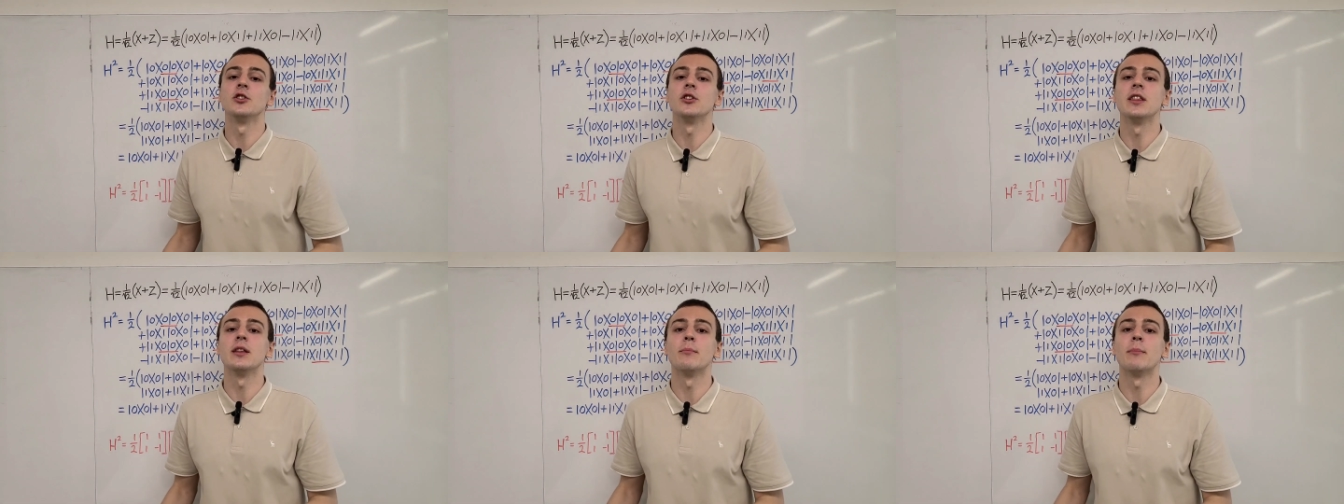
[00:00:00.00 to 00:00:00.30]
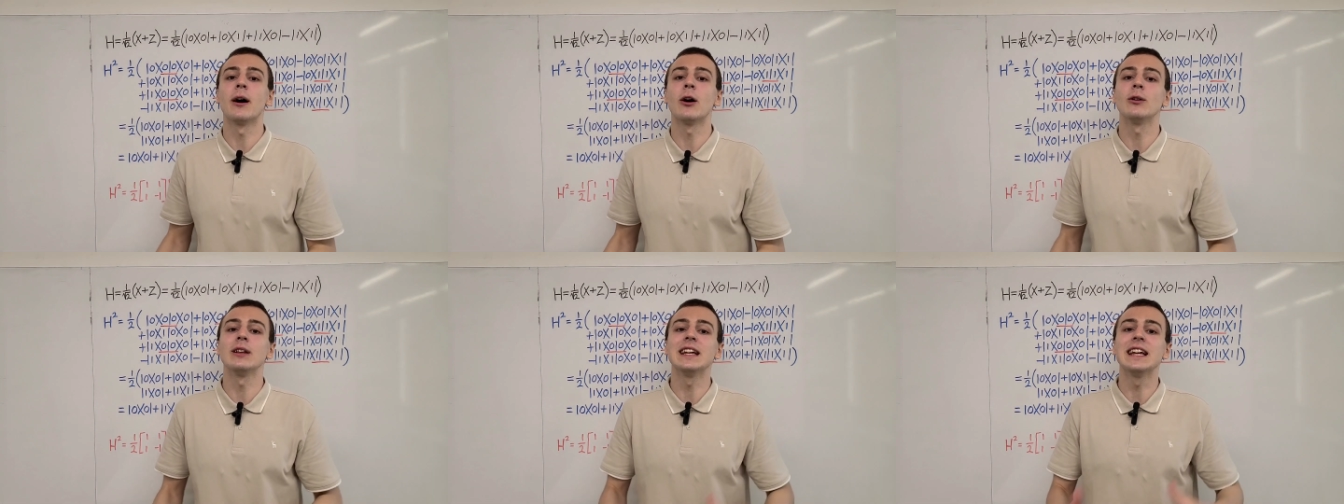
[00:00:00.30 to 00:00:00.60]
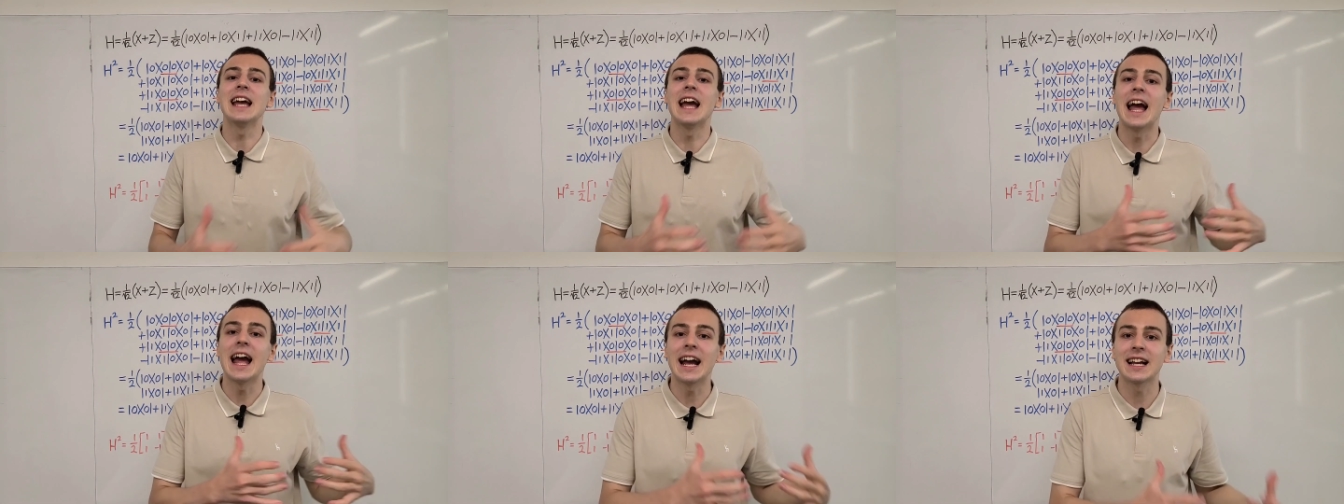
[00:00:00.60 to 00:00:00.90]
to the
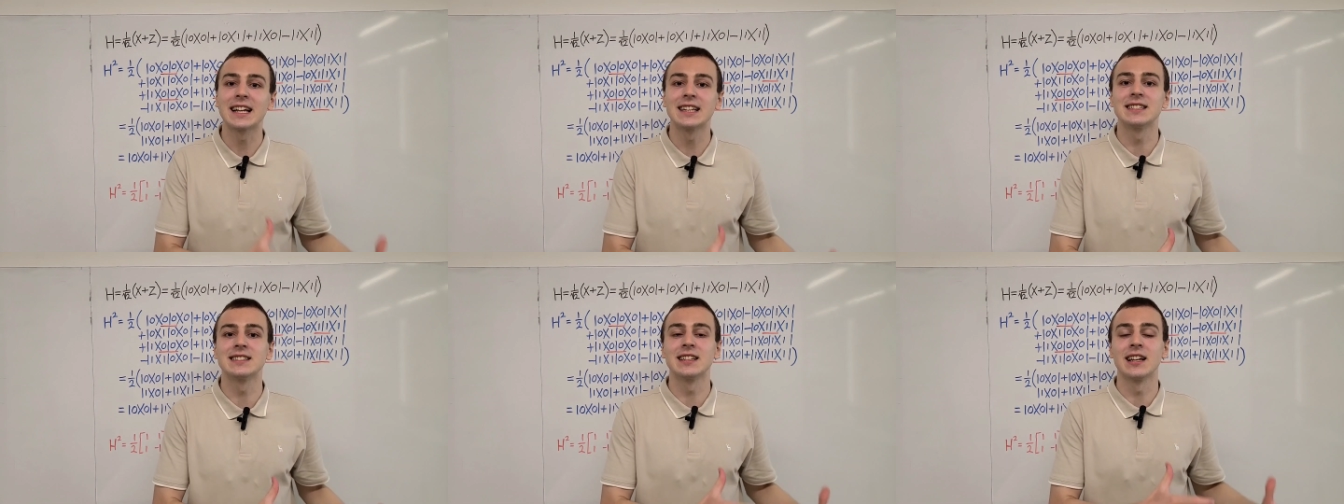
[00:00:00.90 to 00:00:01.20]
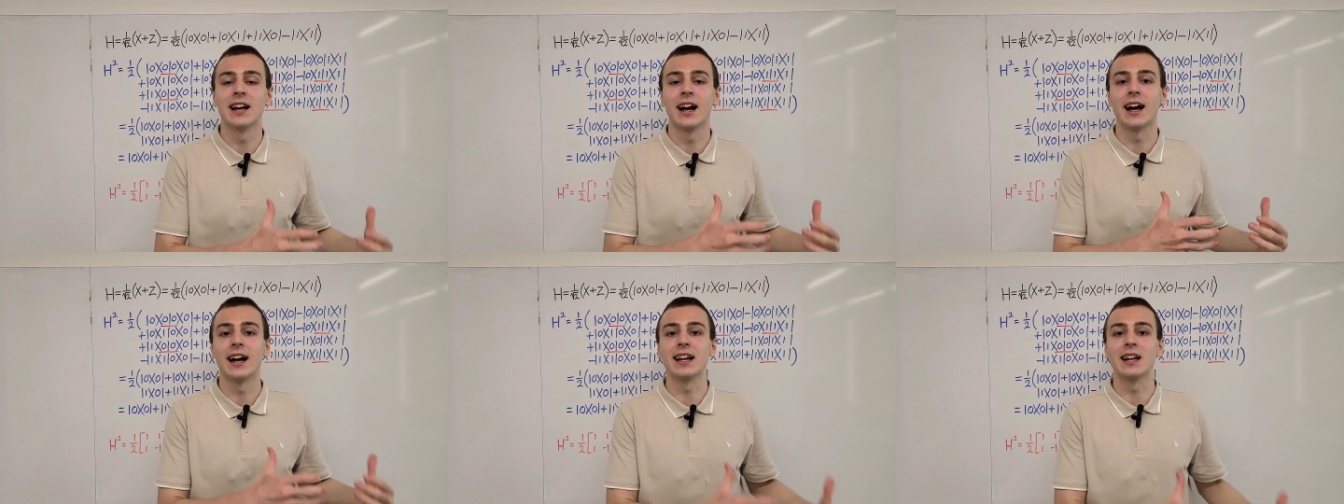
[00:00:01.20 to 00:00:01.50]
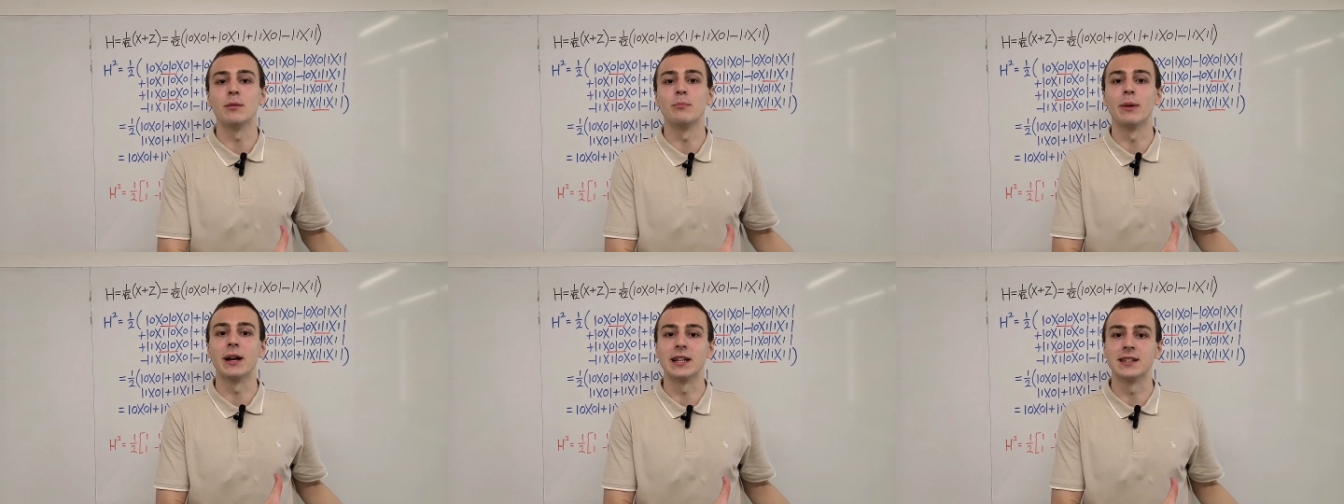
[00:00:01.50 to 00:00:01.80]
Pauli X
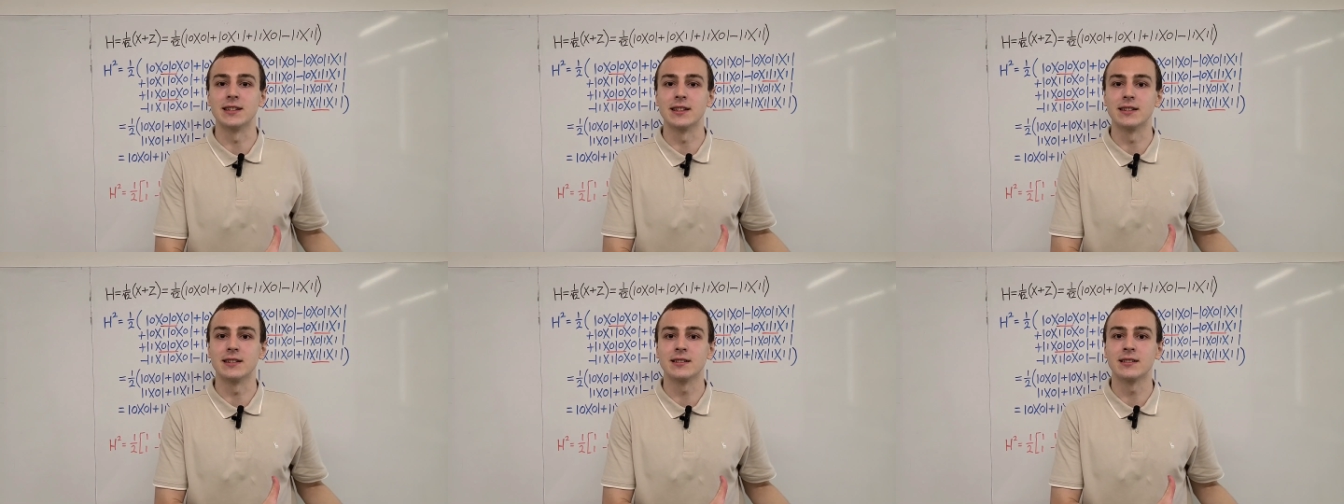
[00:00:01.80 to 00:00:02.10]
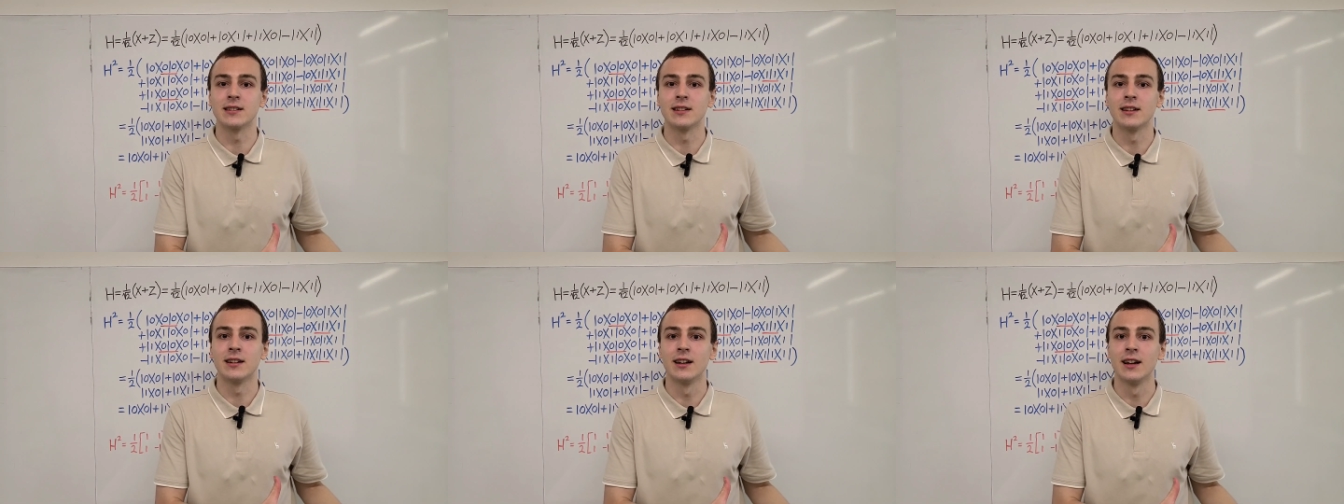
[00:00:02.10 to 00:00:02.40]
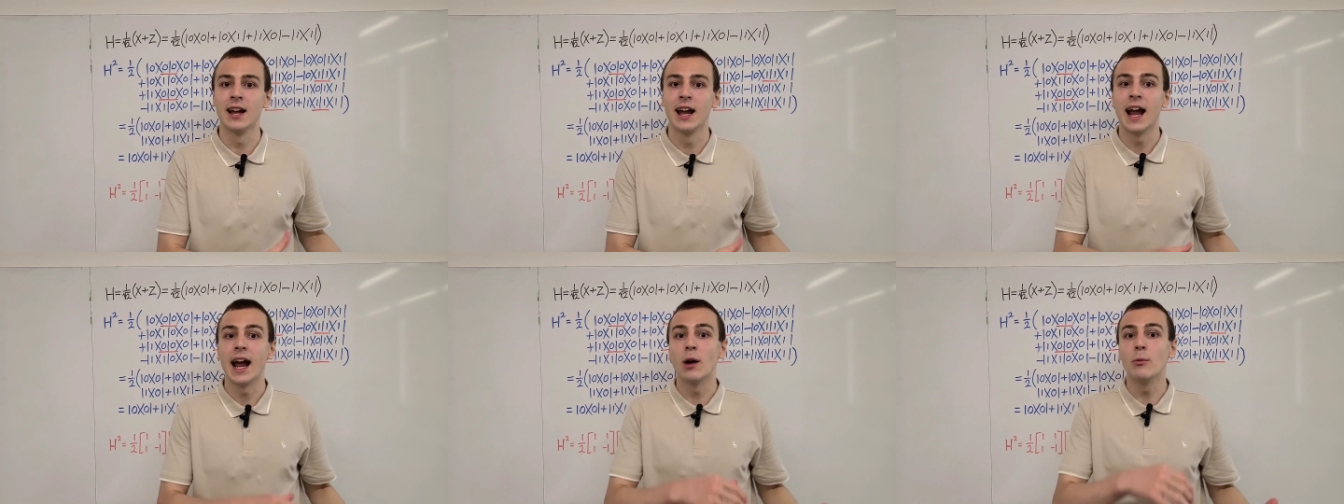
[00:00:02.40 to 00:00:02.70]
eigenbasis.
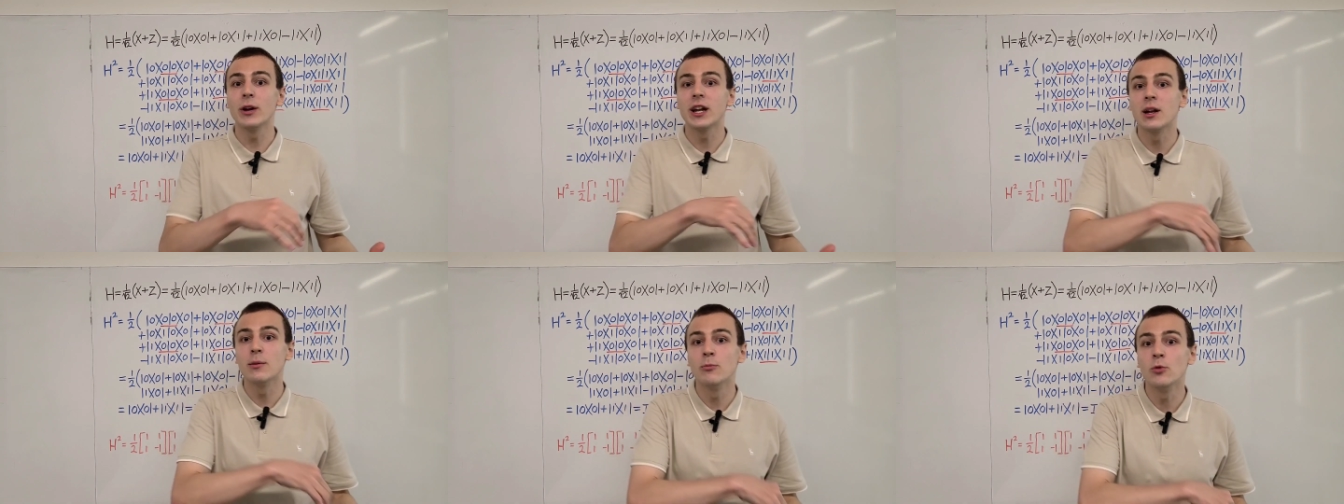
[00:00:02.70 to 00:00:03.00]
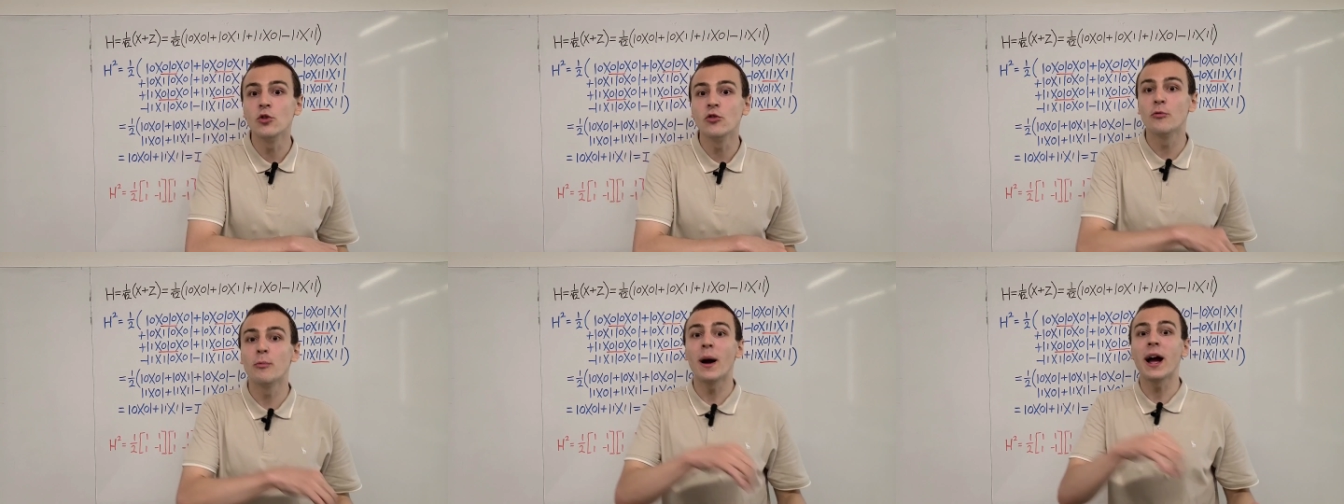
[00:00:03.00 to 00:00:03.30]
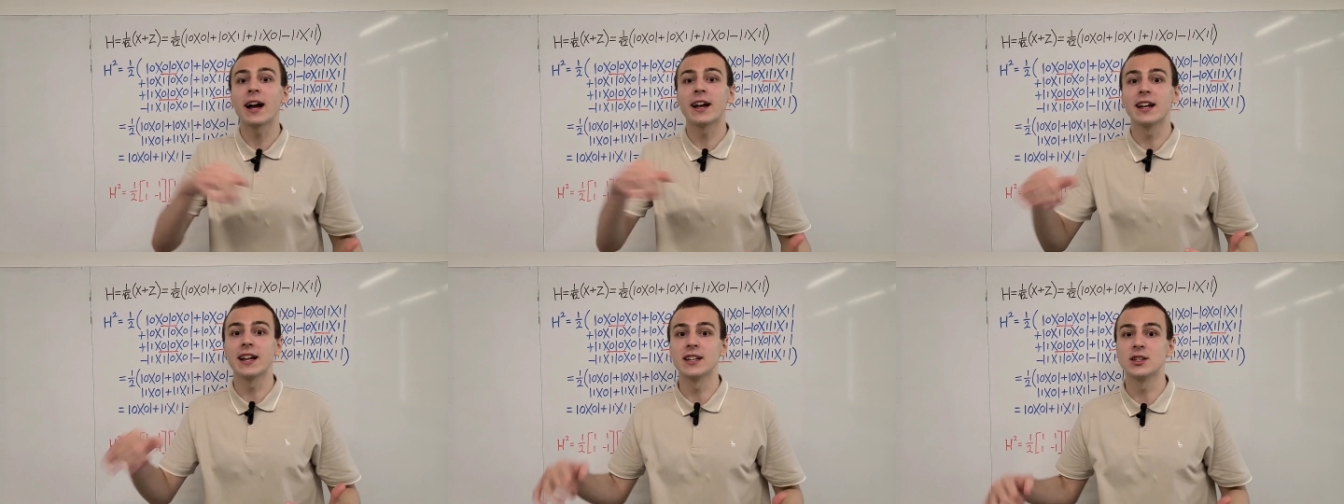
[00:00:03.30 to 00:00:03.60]
And we can move
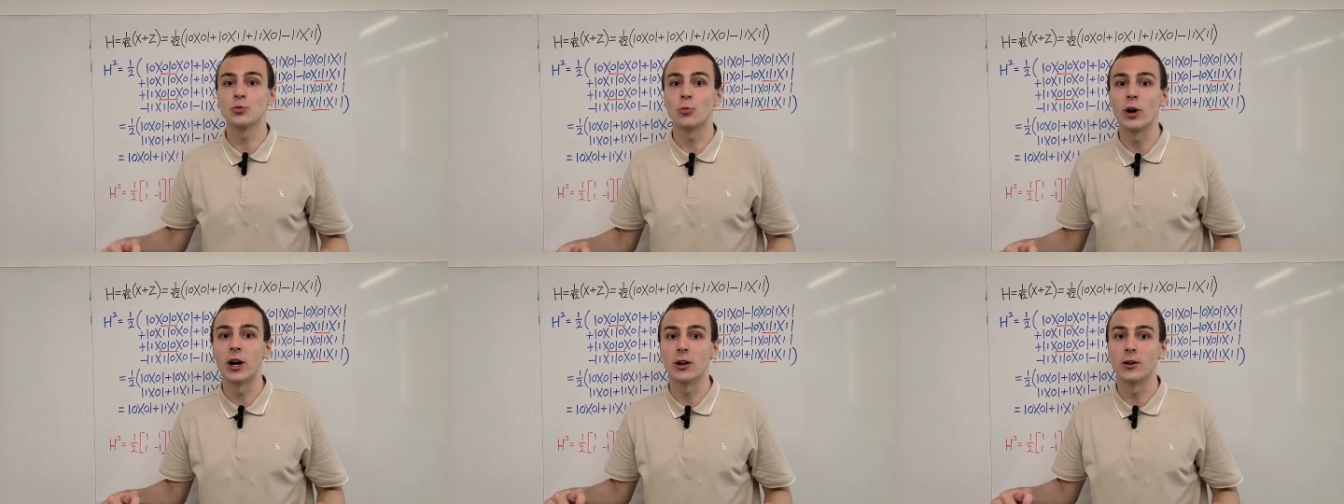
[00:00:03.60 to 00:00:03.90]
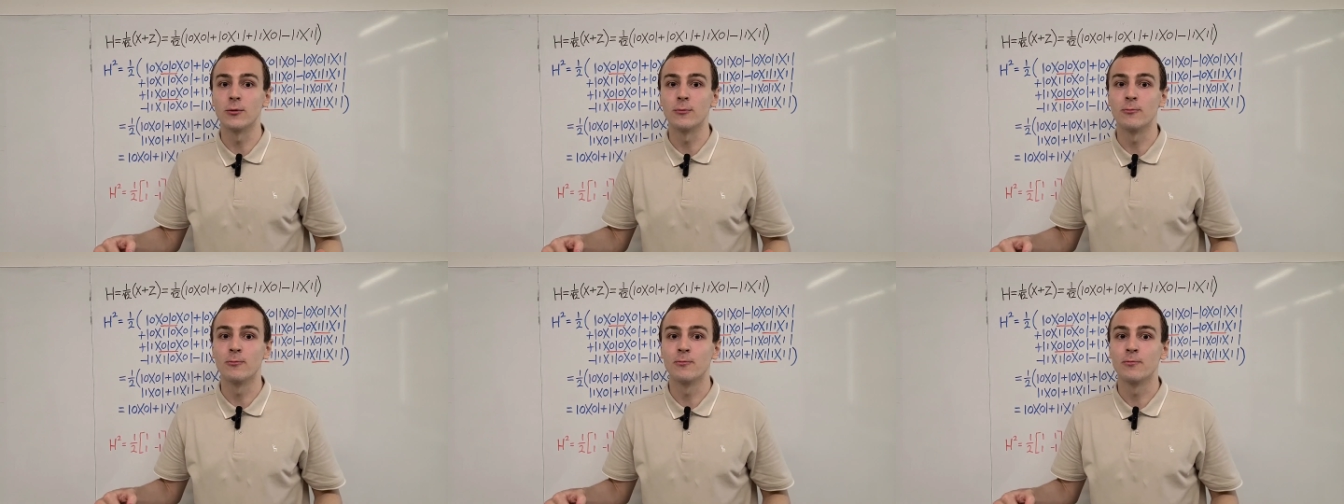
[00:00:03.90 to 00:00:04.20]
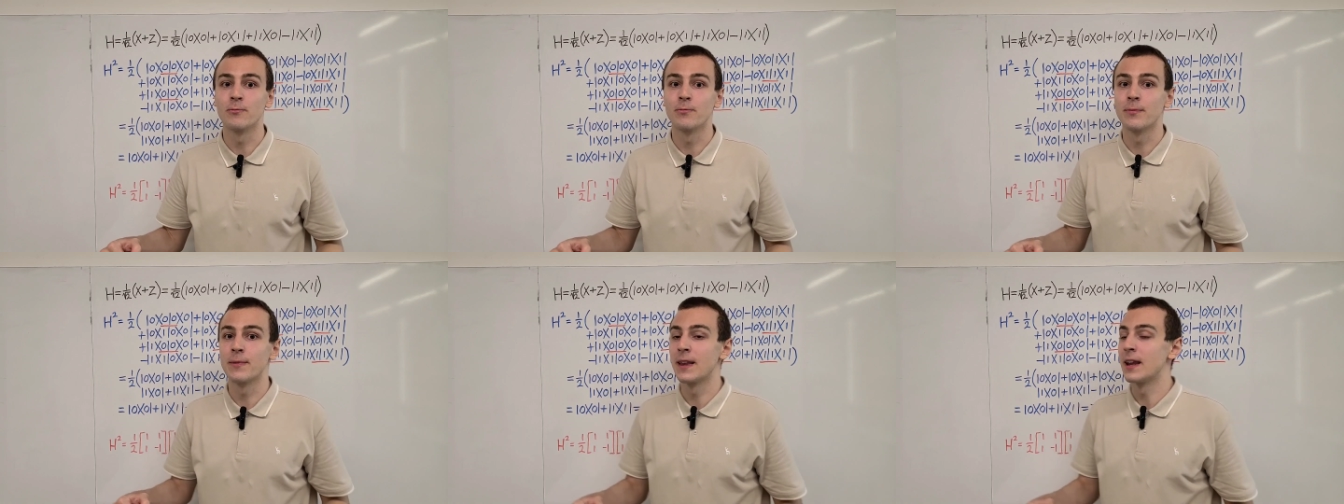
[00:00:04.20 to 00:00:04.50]
back as well.